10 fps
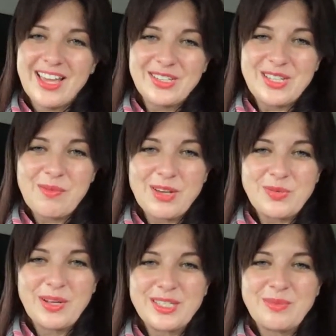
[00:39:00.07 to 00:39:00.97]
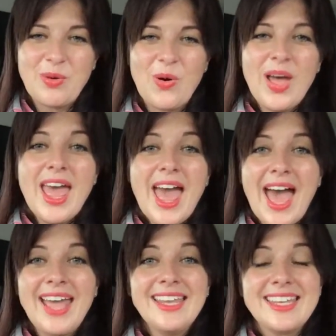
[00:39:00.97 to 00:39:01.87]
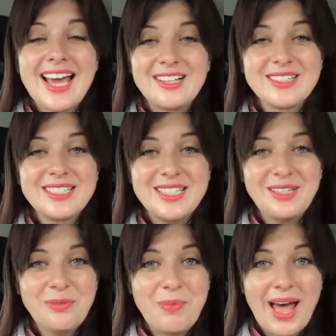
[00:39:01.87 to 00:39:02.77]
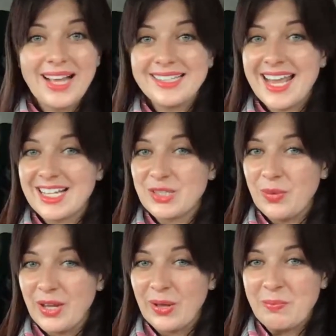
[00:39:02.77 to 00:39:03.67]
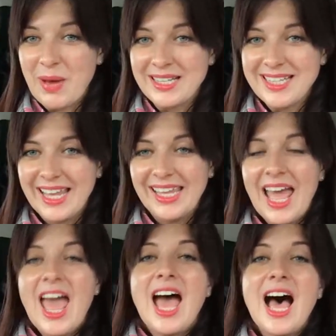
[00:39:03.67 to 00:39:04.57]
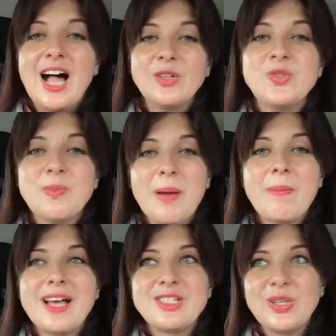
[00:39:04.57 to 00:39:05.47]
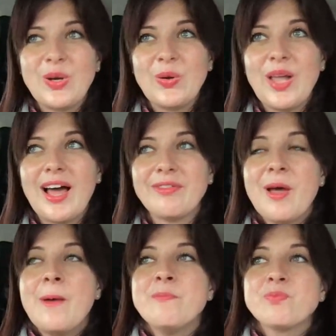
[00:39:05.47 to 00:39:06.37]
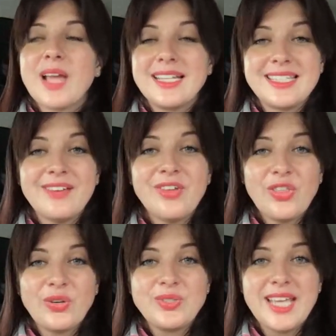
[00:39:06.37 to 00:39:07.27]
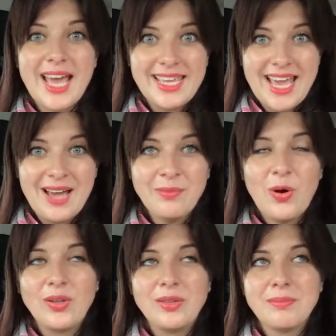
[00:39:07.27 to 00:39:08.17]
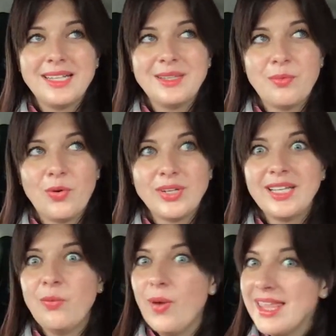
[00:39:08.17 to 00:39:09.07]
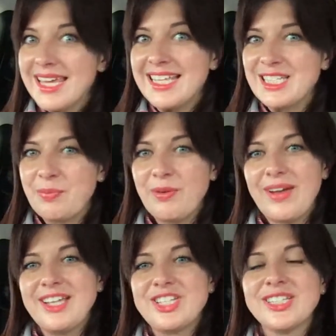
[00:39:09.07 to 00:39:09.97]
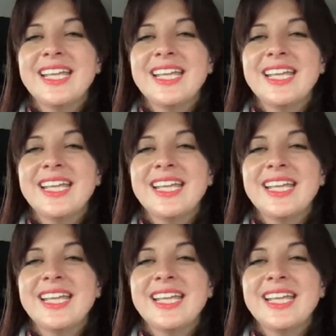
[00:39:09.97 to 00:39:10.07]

you so much once more. And I'll see you back next week on Monday. I'll do my best to go live at 7:30 a.m. on Monday morning with inspiration.